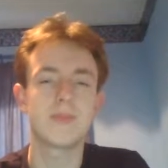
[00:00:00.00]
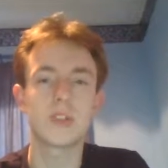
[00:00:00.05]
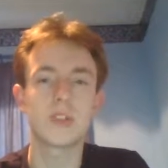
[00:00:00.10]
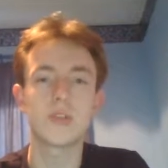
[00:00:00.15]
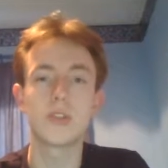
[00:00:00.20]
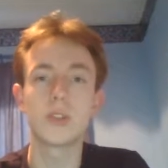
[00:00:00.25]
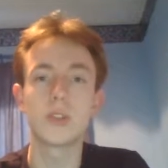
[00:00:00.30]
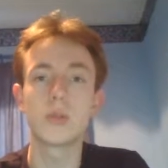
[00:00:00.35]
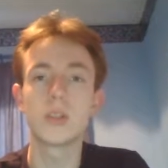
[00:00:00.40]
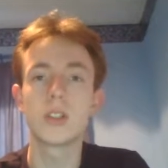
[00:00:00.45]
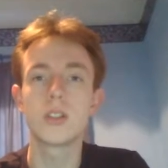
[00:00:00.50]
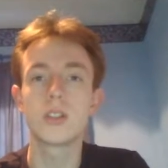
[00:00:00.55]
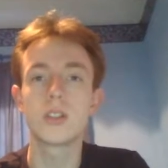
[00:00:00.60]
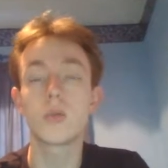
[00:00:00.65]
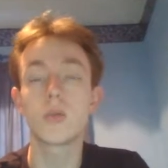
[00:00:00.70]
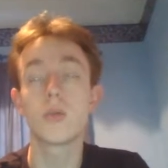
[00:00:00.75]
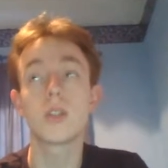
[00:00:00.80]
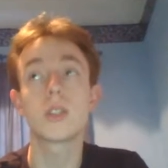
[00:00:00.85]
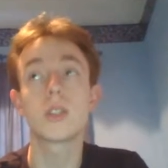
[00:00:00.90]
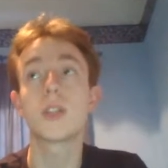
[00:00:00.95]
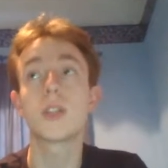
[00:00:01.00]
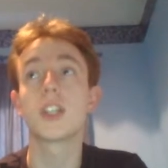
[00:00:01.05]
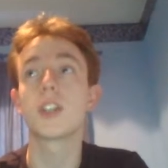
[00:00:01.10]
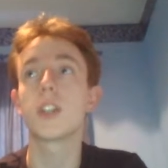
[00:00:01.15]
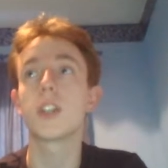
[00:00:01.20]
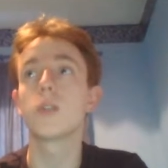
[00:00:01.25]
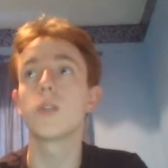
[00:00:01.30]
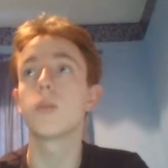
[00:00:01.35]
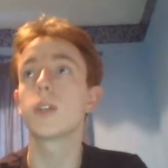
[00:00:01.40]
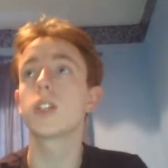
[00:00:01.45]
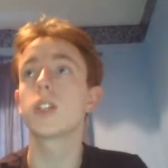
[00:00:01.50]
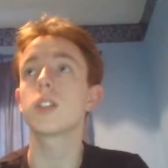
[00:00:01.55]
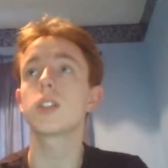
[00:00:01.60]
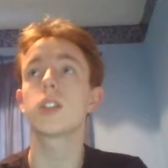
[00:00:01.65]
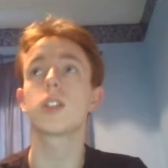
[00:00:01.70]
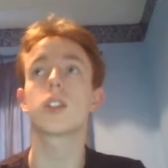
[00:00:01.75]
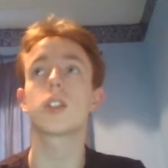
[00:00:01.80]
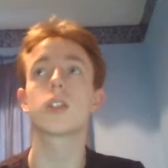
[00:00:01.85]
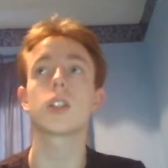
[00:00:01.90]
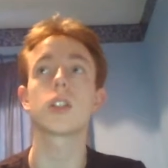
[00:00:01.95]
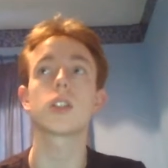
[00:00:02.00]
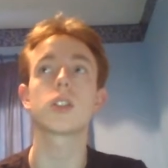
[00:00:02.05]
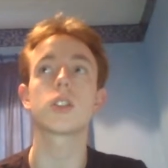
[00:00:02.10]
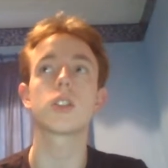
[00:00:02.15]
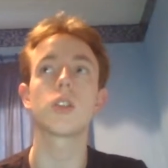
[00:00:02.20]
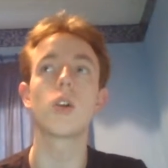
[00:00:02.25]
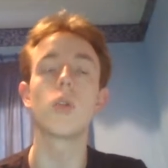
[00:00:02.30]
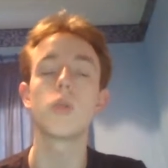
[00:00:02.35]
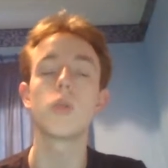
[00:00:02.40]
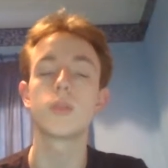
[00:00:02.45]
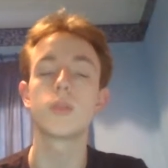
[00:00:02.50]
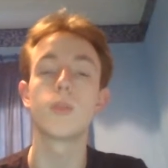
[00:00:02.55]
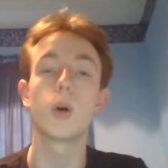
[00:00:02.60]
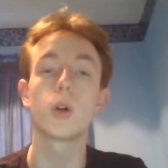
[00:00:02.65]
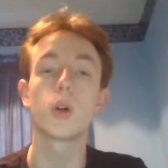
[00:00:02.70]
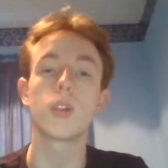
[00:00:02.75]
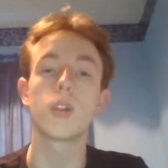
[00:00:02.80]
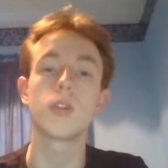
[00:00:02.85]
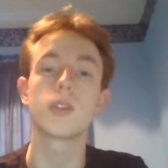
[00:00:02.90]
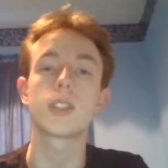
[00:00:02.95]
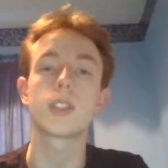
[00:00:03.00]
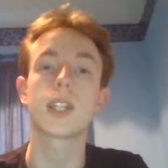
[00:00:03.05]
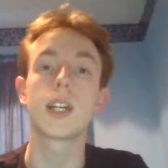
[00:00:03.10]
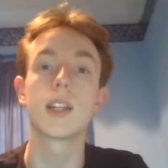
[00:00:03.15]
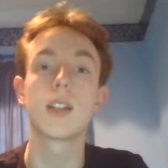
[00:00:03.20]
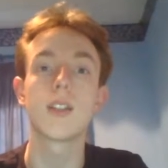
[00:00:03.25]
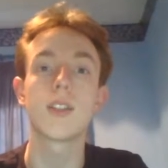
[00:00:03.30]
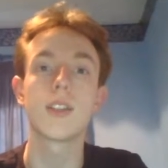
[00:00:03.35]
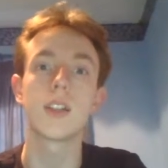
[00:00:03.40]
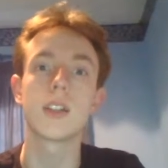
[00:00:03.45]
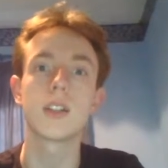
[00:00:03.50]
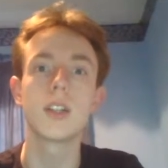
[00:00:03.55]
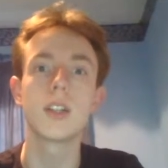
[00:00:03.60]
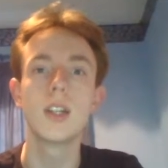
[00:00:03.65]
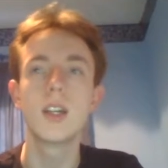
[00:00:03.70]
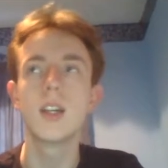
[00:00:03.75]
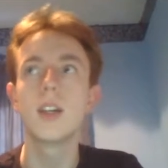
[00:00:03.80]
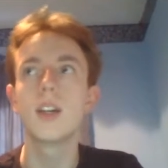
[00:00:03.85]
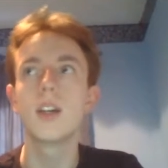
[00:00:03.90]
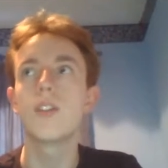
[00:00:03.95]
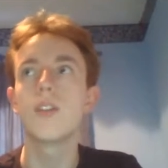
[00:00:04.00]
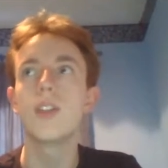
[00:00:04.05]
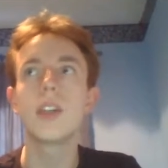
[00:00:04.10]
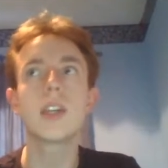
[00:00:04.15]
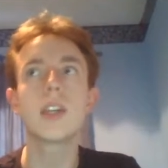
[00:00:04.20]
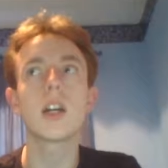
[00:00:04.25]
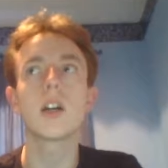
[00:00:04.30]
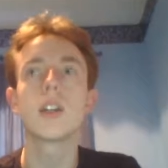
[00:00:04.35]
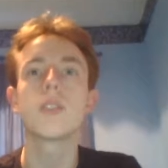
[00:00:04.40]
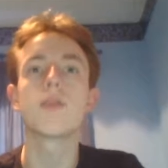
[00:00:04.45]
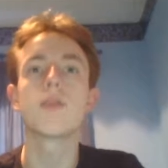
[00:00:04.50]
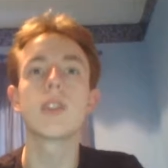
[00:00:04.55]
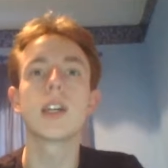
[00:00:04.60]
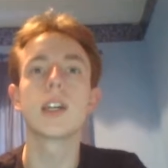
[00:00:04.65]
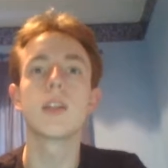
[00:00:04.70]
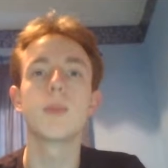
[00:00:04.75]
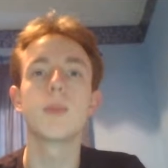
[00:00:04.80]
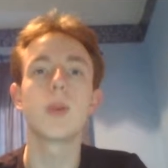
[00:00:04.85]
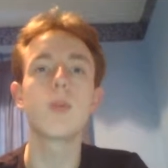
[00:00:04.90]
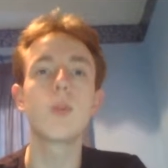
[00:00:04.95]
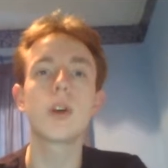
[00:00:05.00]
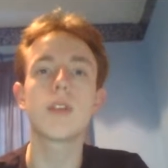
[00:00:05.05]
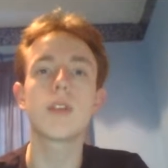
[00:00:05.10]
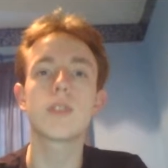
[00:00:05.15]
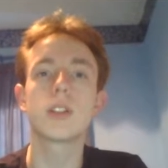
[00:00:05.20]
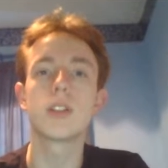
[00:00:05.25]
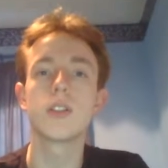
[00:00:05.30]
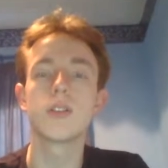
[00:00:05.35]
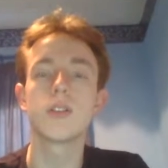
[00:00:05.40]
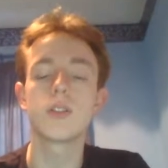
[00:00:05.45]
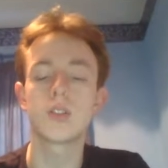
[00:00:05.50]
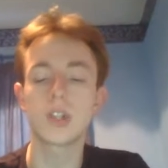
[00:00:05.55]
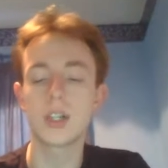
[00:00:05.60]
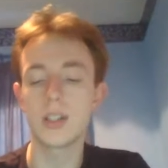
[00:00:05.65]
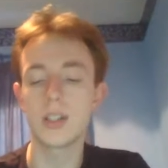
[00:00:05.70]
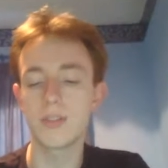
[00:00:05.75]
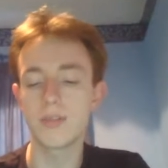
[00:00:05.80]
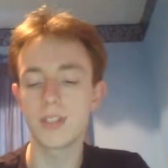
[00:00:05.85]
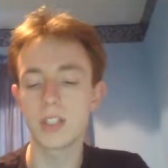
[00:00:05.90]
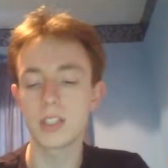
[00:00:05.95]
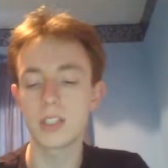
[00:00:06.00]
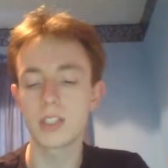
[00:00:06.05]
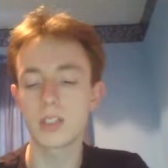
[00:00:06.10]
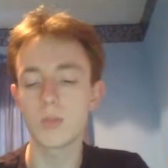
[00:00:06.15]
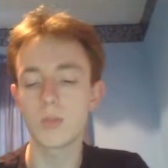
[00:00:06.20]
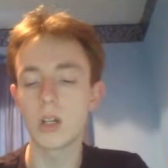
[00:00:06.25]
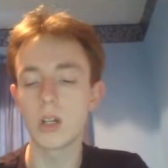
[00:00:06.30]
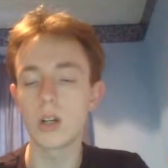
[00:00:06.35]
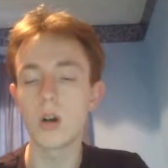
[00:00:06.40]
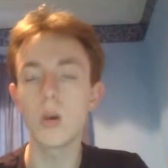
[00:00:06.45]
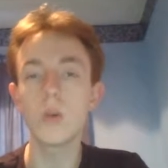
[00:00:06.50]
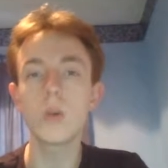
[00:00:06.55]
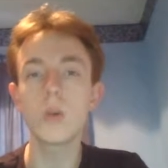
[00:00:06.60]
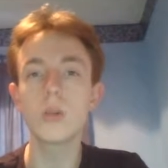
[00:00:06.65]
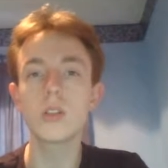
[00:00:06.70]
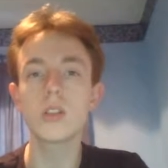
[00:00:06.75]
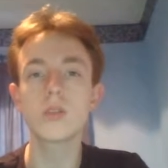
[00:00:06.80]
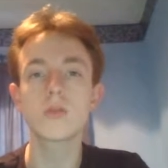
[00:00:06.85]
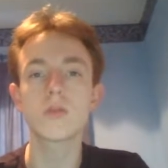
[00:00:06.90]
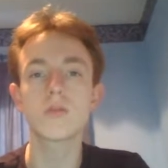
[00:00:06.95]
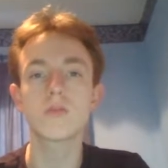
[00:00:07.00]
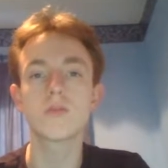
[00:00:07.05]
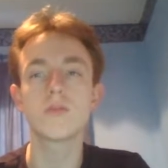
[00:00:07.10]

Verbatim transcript: screwed. So we went to B&Q, and because they're such old models kind of thing, they can't even get them in. We have to try and find somewhere old.